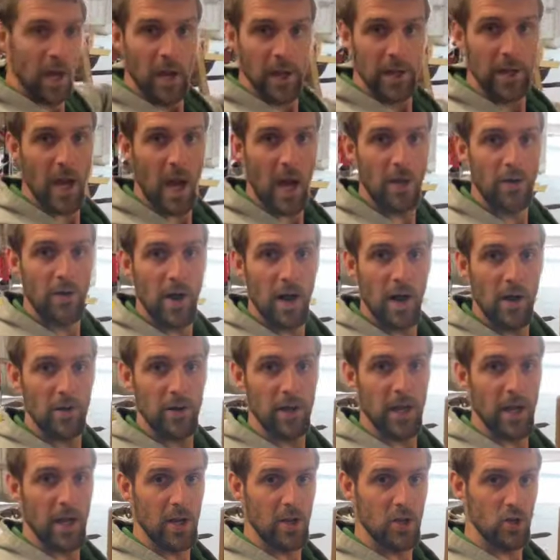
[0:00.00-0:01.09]
cut around
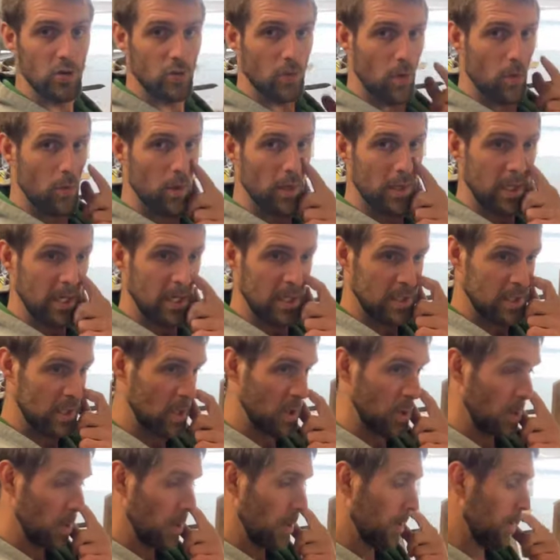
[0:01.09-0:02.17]
it and do what we need
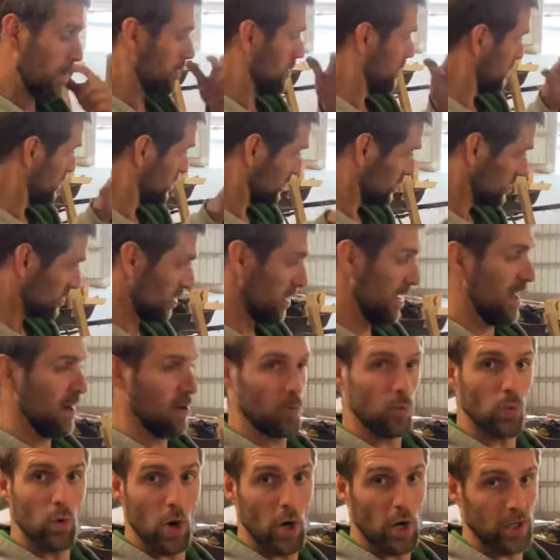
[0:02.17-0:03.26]
to so that it
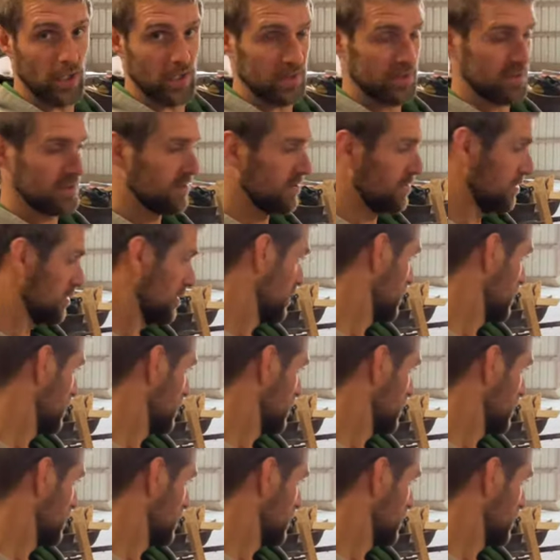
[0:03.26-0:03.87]
works.